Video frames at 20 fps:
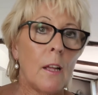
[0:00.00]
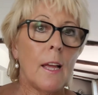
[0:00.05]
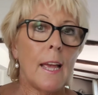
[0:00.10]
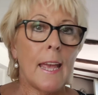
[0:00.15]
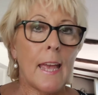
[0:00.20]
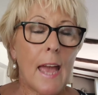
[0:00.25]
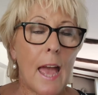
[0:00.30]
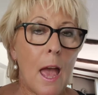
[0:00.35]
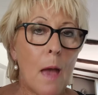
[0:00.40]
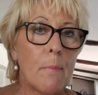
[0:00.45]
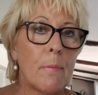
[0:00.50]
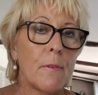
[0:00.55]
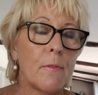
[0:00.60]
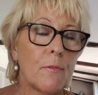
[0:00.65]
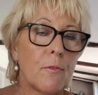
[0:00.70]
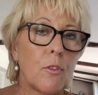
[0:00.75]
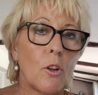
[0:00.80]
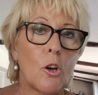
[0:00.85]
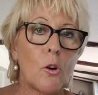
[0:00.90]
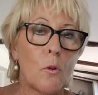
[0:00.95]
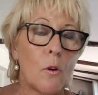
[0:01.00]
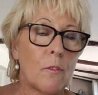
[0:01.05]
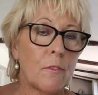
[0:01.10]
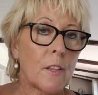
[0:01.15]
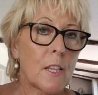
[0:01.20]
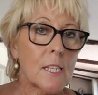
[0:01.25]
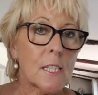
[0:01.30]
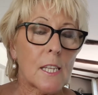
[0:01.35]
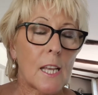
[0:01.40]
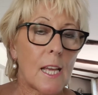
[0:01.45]
it ebb and flow over
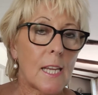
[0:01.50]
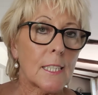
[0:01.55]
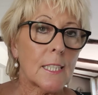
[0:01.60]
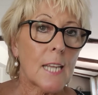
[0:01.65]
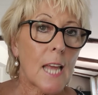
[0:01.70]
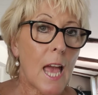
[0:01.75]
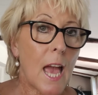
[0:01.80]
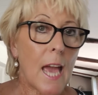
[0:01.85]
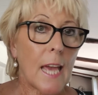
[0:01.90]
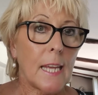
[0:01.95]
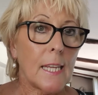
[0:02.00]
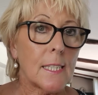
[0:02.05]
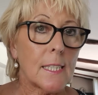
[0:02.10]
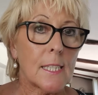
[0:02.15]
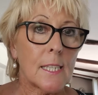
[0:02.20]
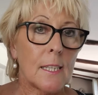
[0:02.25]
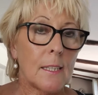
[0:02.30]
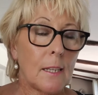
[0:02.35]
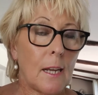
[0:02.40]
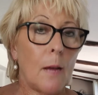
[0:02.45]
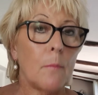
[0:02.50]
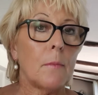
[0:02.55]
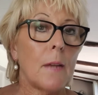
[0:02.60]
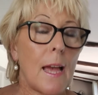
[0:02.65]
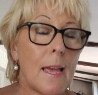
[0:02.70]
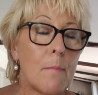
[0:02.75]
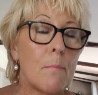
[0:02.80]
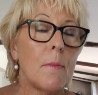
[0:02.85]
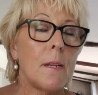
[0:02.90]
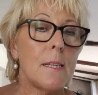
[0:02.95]
this last 8, I'm
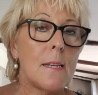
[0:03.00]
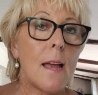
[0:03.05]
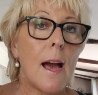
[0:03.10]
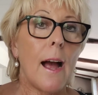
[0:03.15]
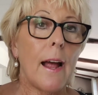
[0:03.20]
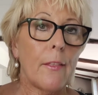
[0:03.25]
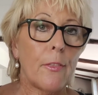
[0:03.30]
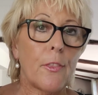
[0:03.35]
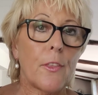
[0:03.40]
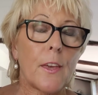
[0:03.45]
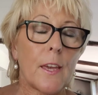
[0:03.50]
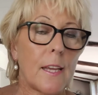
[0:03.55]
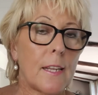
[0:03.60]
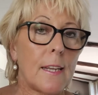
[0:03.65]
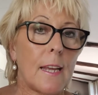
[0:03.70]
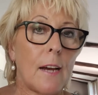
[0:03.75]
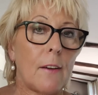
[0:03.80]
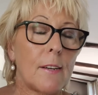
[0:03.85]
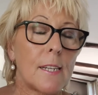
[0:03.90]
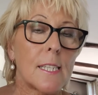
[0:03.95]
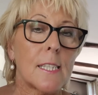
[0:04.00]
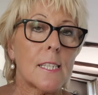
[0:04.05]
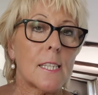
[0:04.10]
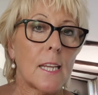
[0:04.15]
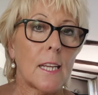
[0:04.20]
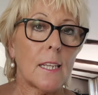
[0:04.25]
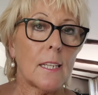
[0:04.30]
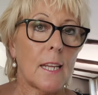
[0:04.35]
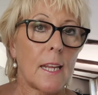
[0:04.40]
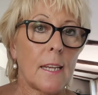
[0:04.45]
in my 9th year now, it's
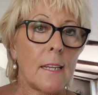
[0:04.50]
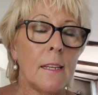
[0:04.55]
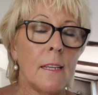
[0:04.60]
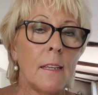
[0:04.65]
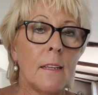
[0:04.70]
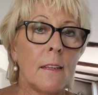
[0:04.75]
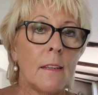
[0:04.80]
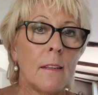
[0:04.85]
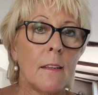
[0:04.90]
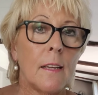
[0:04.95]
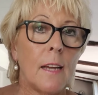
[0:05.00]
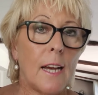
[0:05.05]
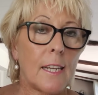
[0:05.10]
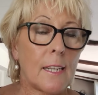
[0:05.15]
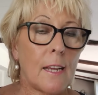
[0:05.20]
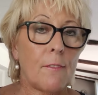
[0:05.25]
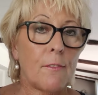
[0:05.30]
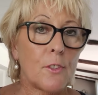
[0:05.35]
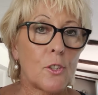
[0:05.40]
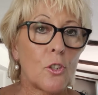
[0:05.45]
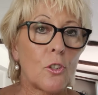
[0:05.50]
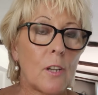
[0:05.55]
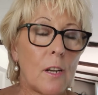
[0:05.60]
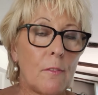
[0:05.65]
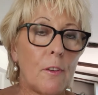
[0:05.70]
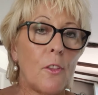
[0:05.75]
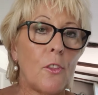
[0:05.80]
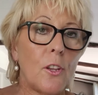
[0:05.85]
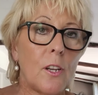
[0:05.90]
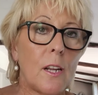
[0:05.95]
sickening, and I've done
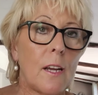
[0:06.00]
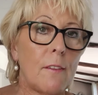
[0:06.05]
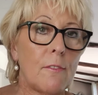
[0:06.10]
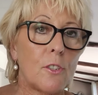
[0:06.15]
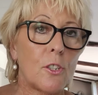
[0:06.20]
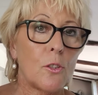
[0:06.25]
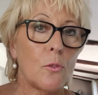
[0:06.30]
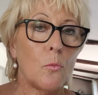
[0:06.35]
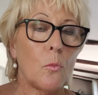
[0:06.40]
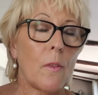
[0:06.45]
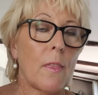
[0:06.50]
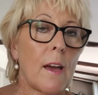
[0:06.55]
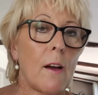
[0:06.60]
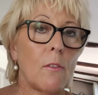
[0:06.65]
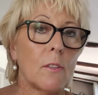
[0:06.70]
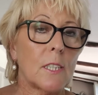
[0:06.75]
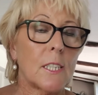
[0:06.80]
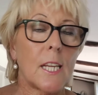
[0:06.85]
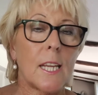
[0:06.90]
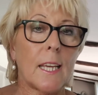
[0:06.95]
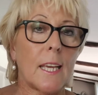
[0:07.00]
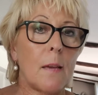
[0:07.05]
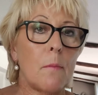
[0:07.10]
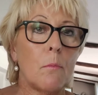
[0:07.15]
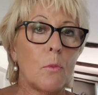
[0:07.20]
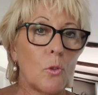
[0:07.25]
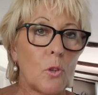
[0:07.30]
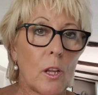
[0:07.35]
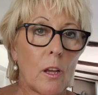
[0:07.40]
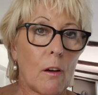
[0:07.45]
everything I've done without taking
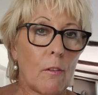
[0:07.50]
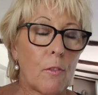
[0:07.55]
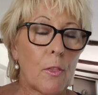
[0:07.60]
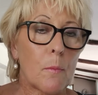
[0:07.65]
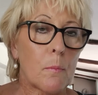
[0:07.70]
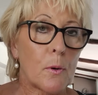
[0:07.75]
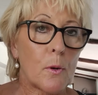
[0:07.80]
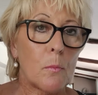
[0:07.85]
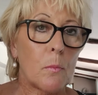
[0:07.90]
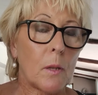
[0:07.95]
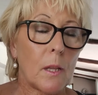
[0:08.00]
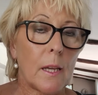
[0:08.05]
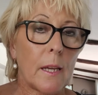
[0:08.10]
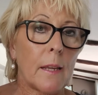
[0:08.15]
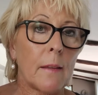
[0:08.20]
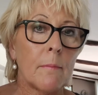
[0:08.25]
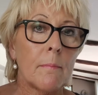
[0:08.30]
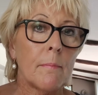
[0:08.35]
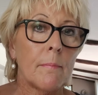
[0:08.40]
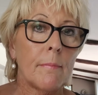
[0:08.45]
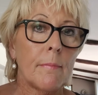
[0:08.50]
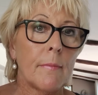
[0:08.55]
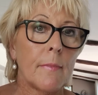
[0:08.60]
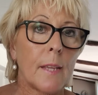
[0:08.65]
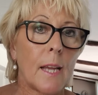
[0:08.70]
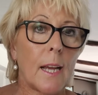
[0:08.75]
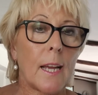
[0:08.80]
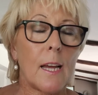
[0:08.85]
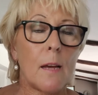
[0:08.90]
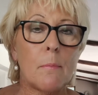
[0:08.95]
money off the public.
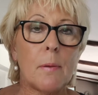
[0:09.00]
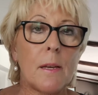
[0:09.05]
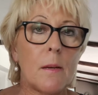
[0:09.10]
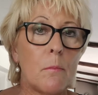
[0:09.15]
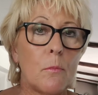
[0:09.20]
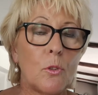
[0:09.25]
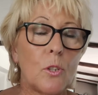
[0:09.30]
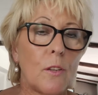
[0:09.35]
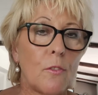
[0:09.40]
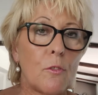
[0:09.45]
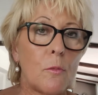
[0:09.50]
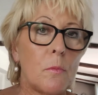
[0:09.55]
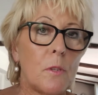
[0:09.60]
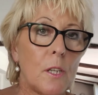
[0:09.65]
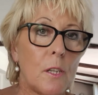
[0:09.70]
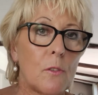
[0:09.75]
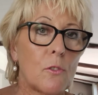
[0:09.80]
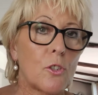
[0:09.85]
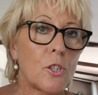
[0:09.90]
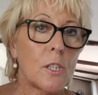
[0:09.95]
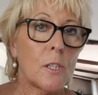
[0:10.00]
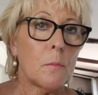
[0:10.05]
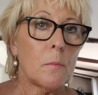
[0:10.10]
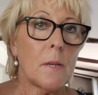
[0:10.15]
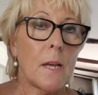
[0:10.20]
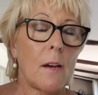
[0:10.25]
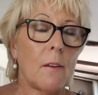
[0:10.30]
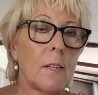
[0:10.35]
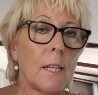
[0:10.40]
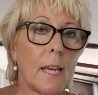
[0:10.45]
I get a bit of money from YouTube
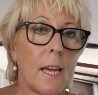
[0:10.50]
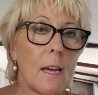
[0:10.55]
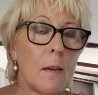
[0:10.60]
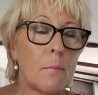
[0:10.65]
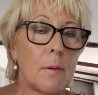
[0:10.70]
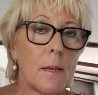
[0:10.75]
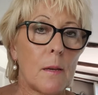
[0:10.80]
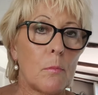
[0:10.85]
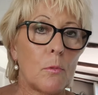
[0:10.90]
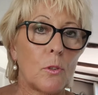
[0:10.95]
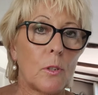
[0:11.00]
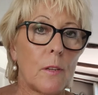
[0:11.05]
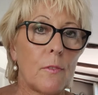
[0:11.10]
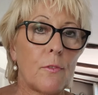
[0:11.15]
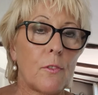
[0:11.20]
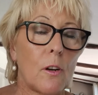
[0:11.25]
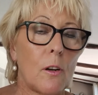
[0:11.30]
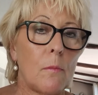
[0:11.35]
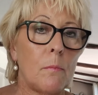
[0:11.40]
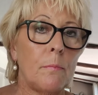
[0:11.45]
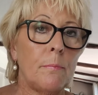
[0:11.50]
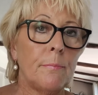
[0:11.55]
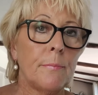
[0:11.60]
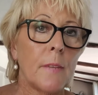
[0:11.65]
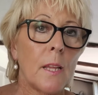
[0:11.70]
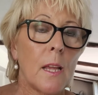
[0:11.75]
now, and I get a bit of money from